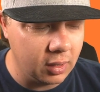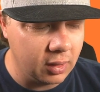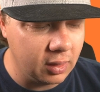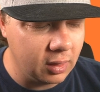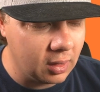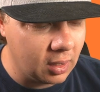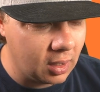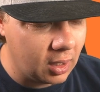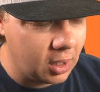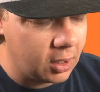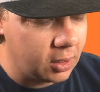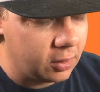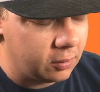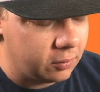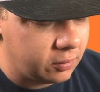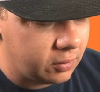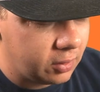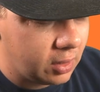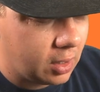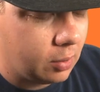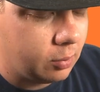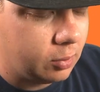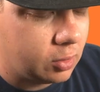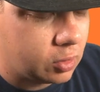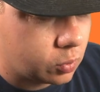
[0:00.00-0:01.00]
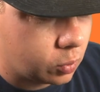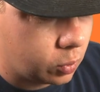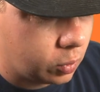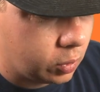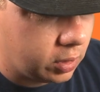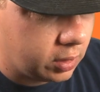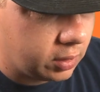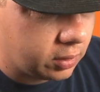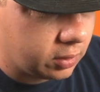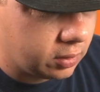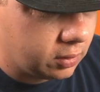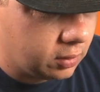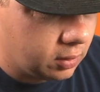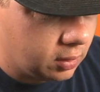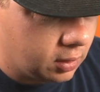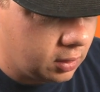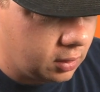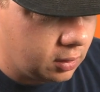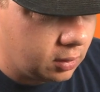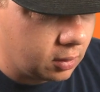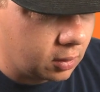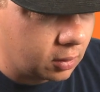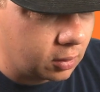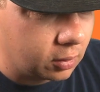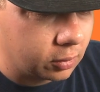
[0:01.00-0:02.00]
a lot of damage with
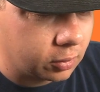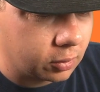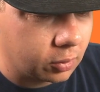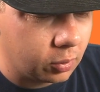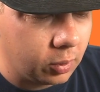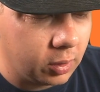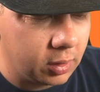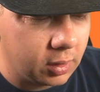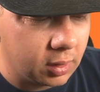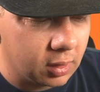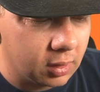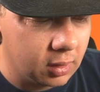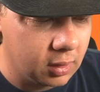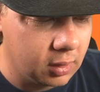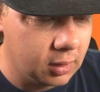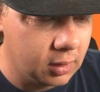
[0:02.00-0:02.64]
Earthquake.